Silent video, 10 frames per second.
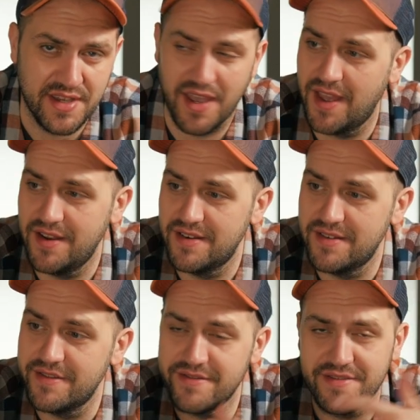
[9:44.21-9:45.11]
and
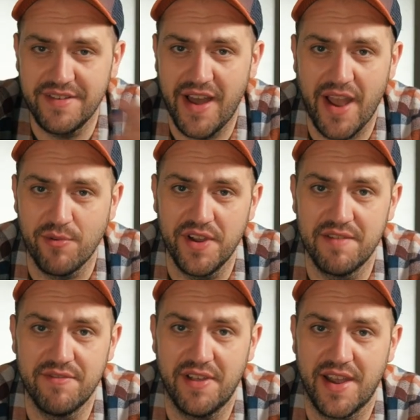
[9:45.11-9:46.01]
I really
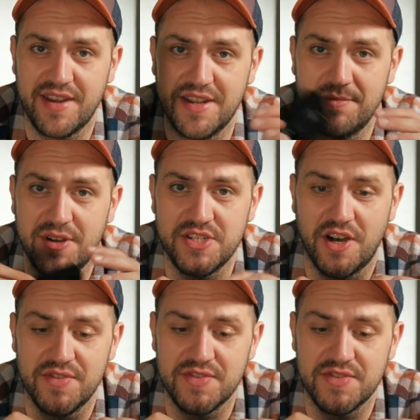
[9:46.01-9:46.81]
didn't feel like I needed much else.